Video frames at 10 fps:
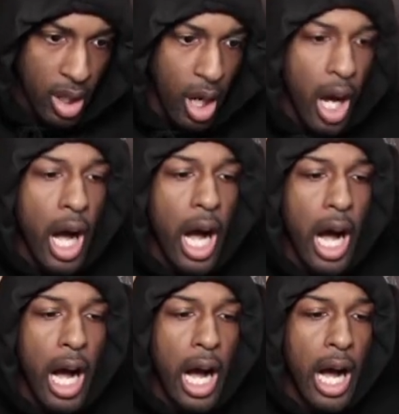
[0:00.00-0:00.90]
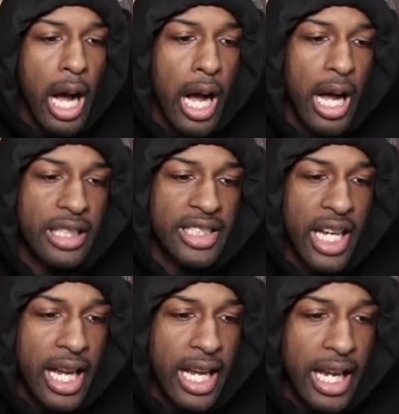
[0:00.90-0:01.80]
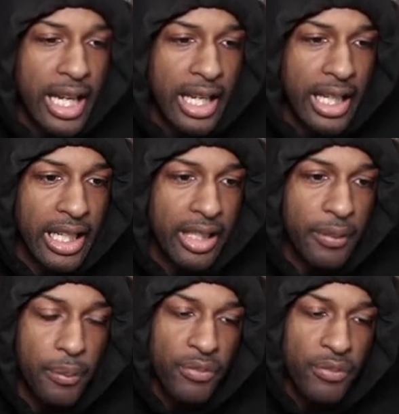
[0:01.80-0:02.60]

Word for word: Ah, dang.